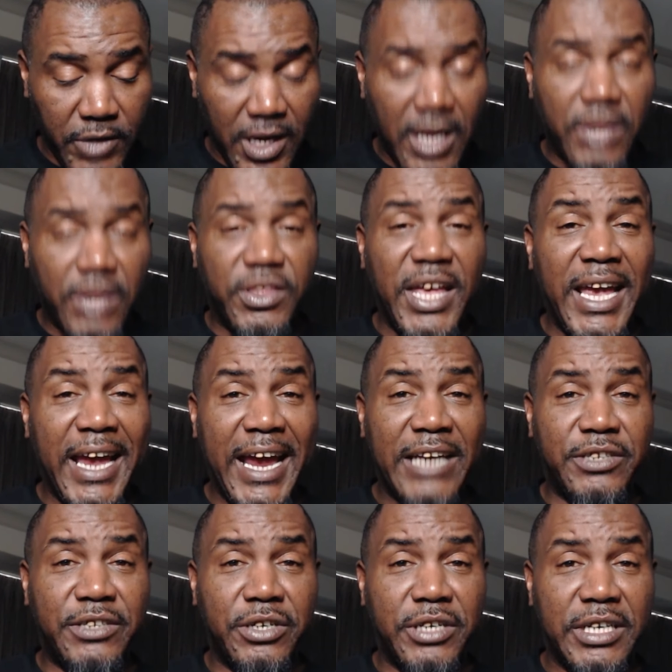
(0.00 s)
They
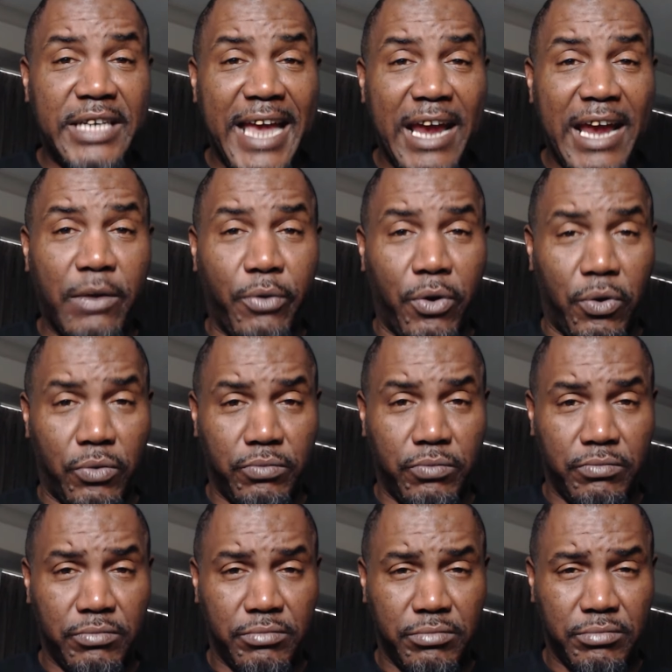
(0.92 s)
entered the day room
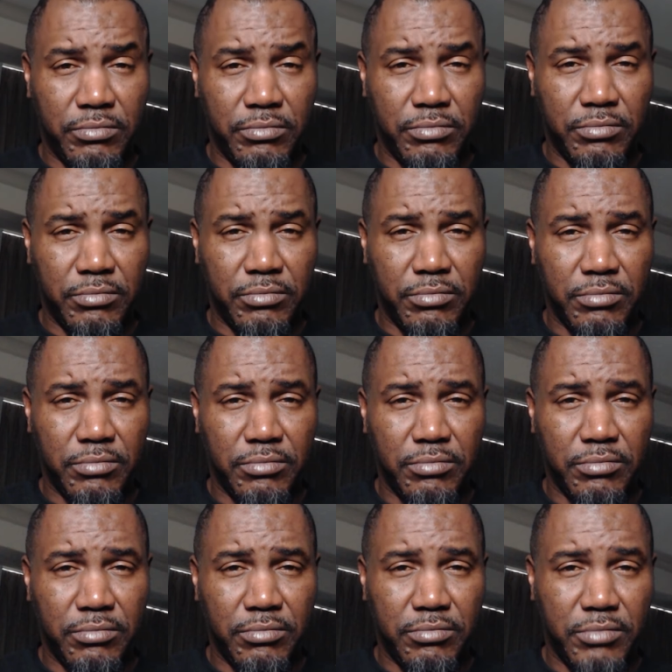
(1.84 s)

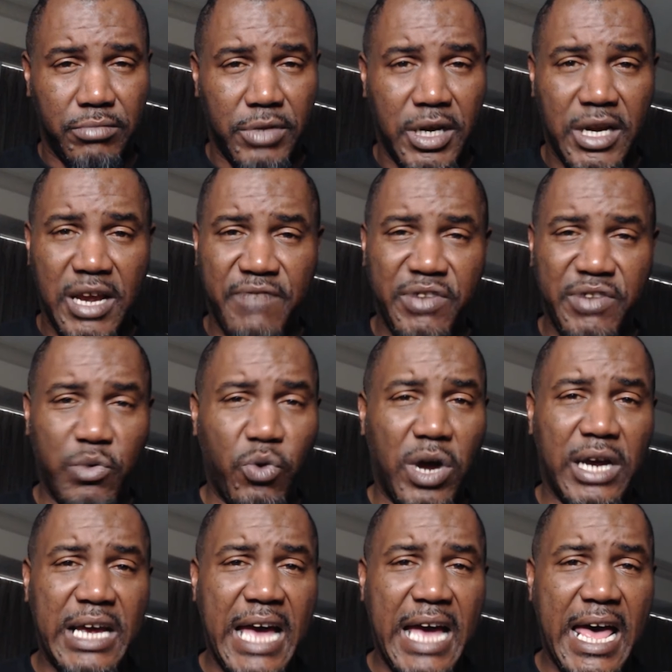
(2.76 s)
and everyone
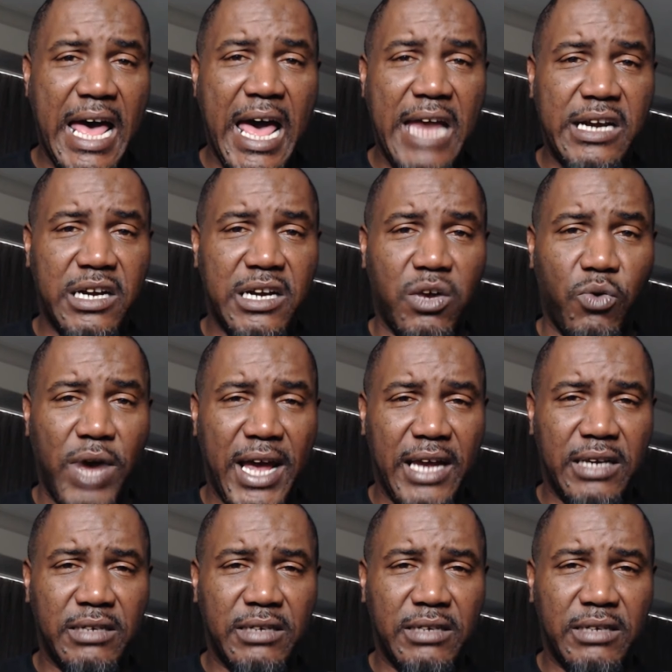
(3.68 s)
got out of the way.